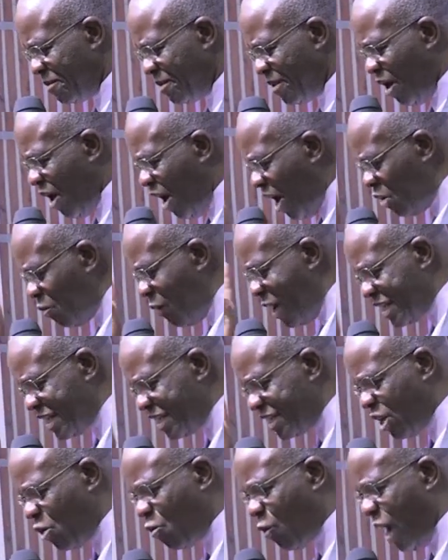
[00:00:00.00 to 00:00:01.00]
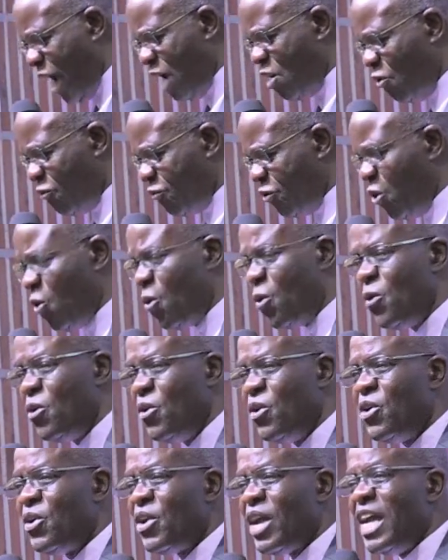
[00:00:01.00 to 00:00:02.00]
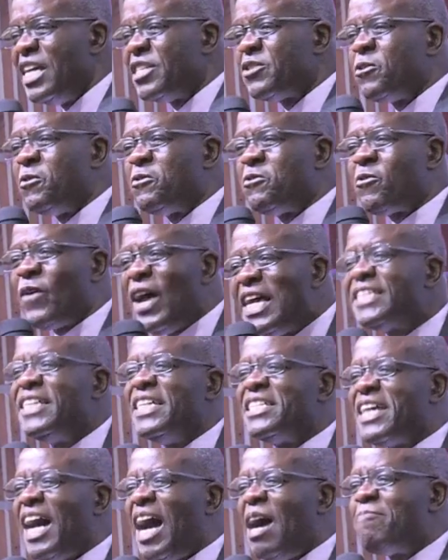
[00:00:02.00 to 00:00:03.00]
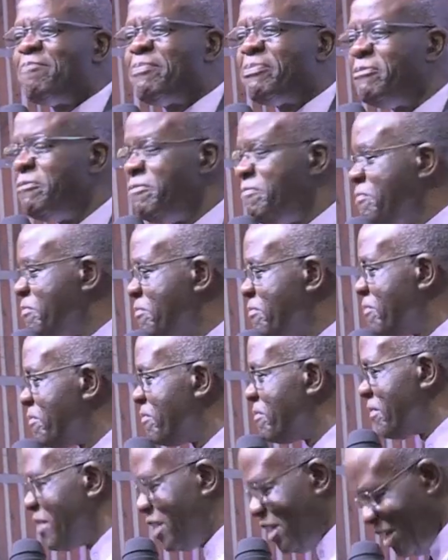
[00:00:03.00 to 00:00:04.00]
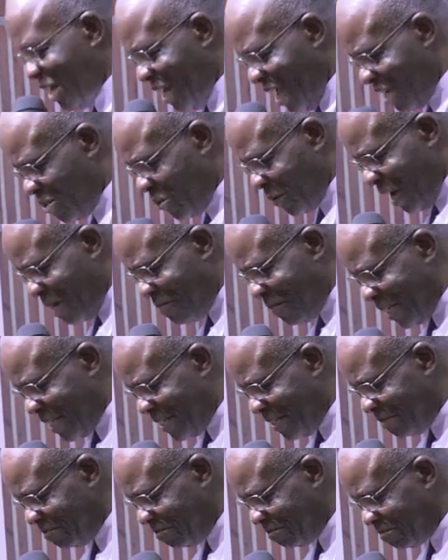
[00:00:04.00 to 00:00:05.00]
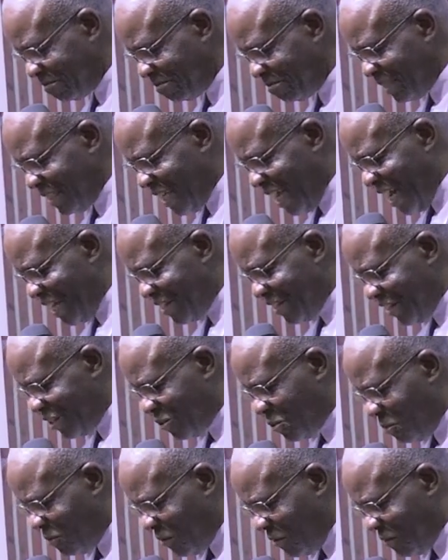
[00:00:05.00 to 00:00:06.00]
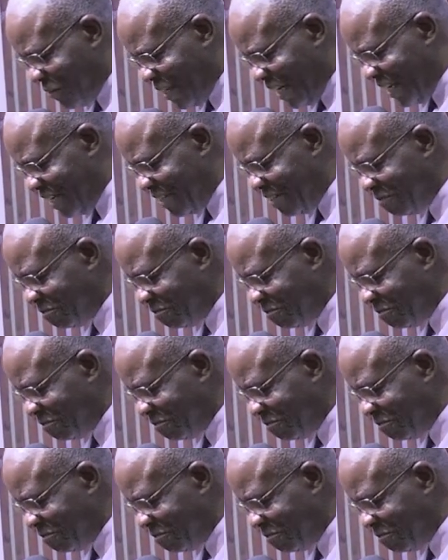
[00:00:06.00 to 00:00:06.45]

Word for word: All what is required of you is to dress it up and to keep it. Genesis 2:15.